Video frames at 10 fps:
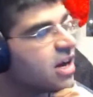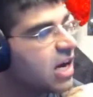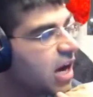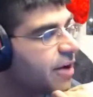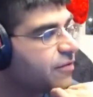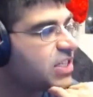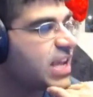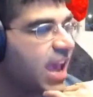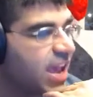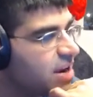of
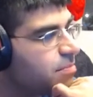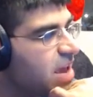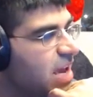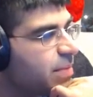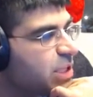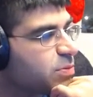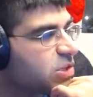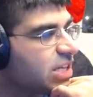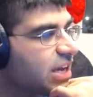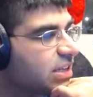10 megabits per
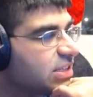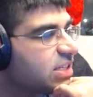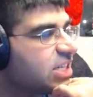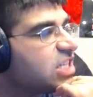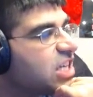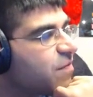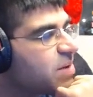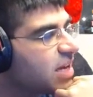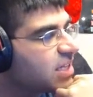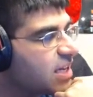second, 60
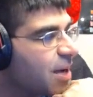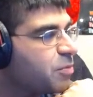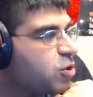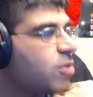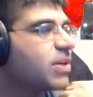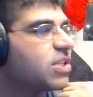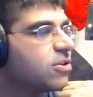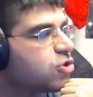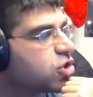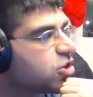FPS, up to a
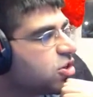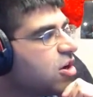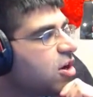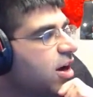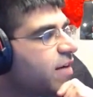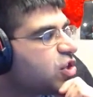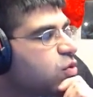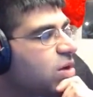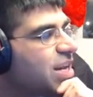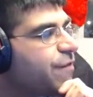resolution of
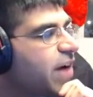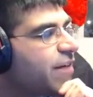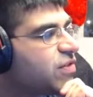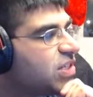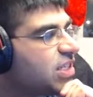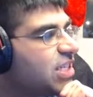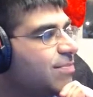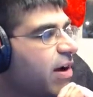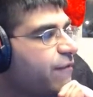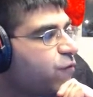2560
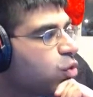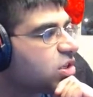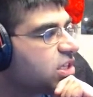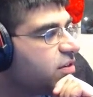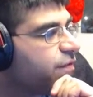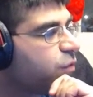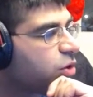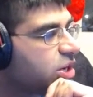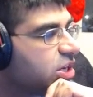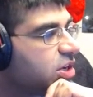by
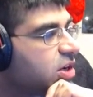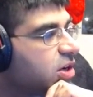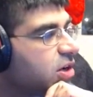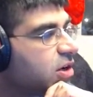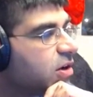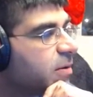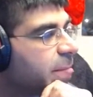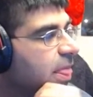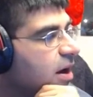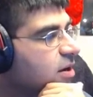1440.
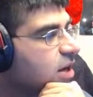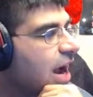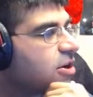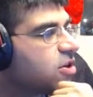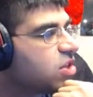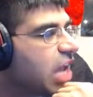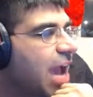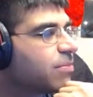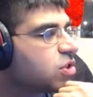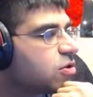How do you think
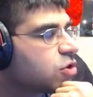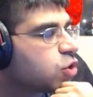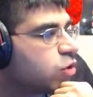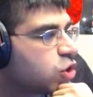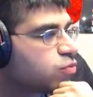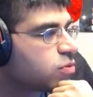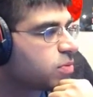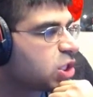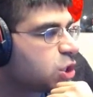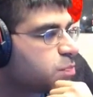Amazon or Twitch will
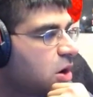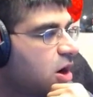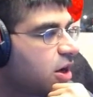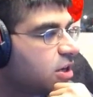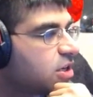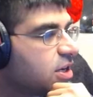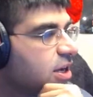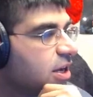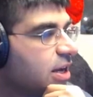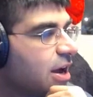respond?
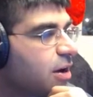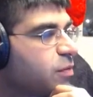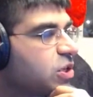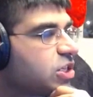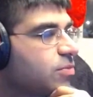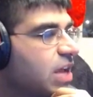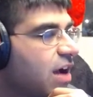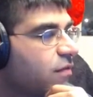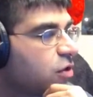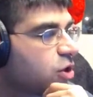Now, I appreciate we
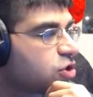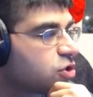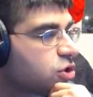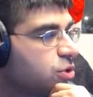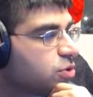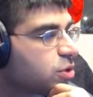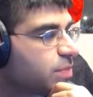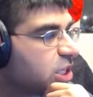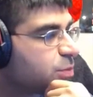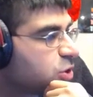have larger user
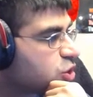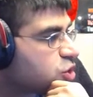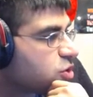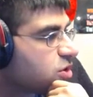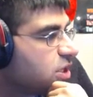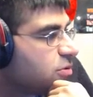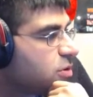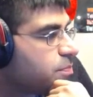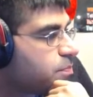base, but surely it will